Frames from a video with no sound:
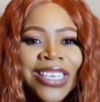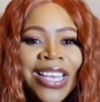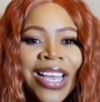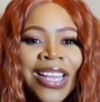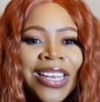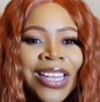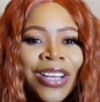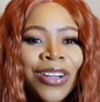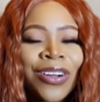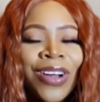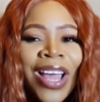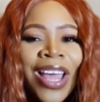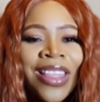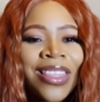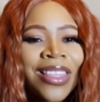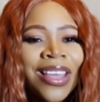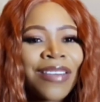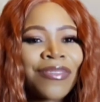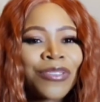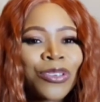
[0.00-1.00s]
channel,
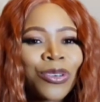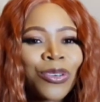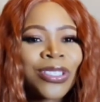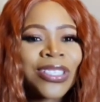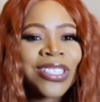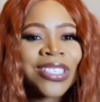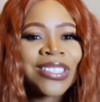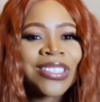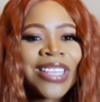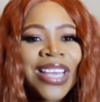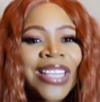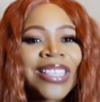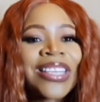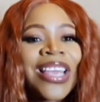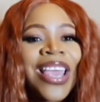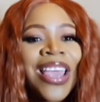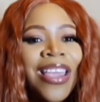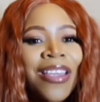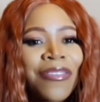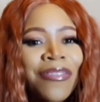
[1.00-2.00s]
and I've noticed
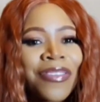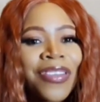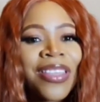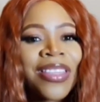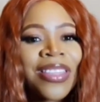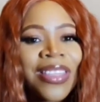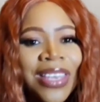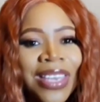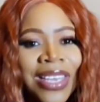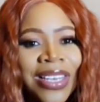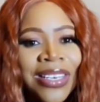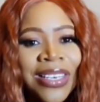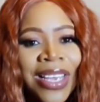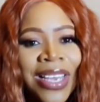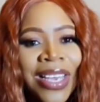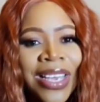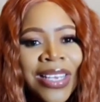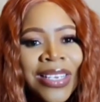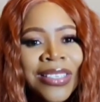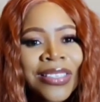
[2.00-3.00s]
that
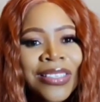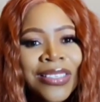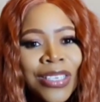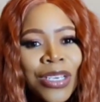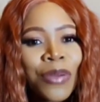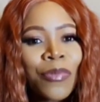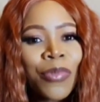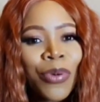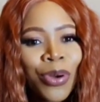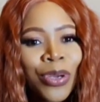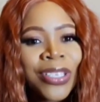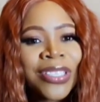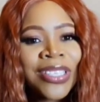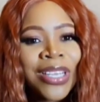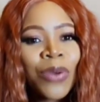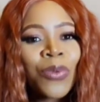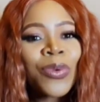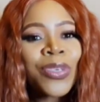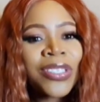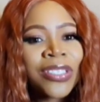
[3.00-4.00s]
everything still
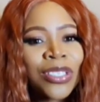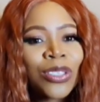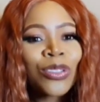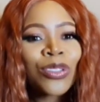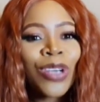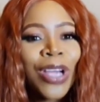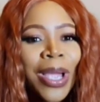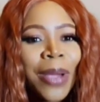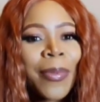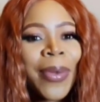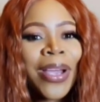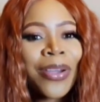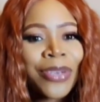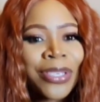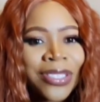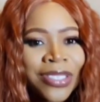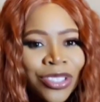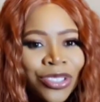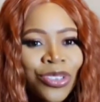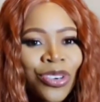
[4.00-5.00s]
boils down. We still talk
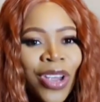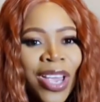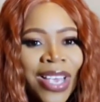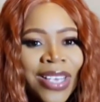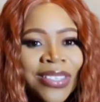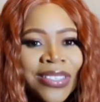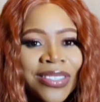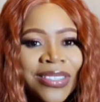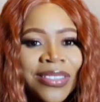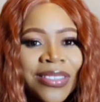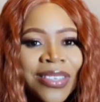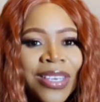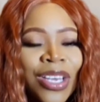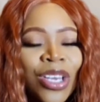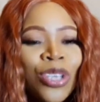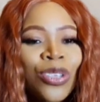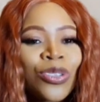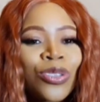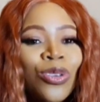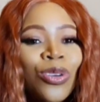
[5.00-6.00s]
about stress.
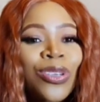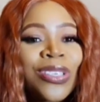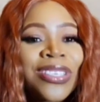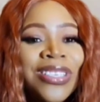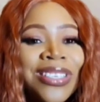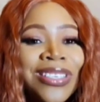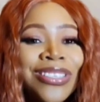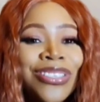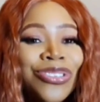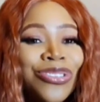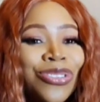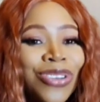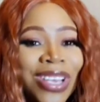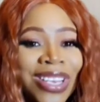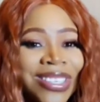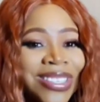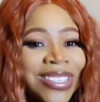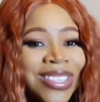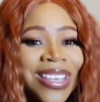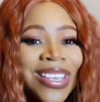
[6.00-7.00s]
So this
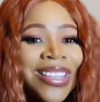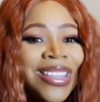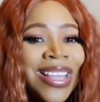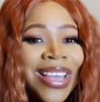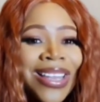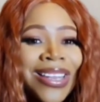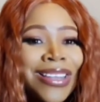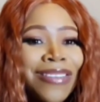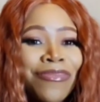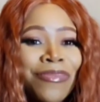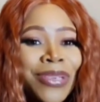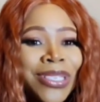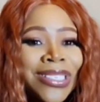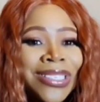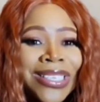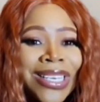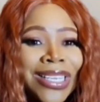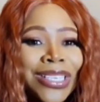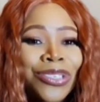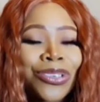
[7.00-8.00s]
stress thing that they've
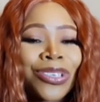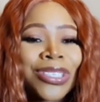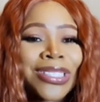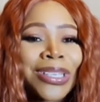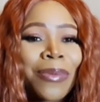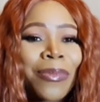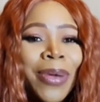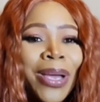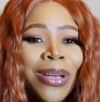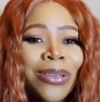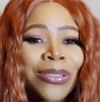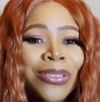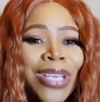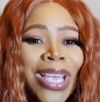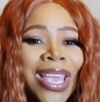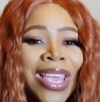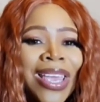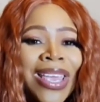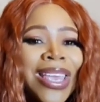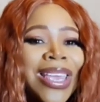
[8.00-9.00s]
been telling us about,
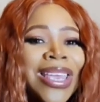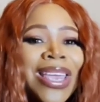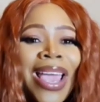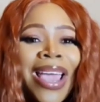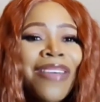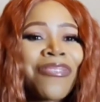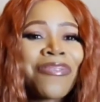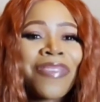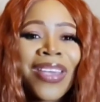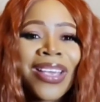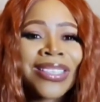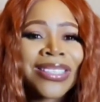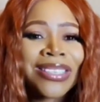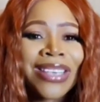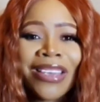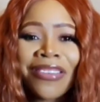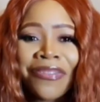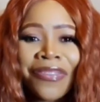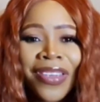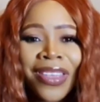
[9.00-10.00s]
it
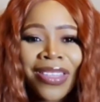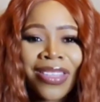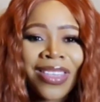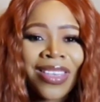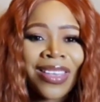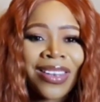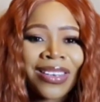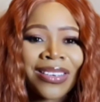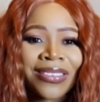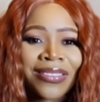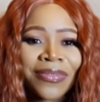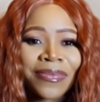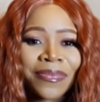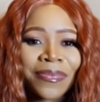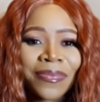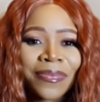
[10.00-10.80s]
affects everything.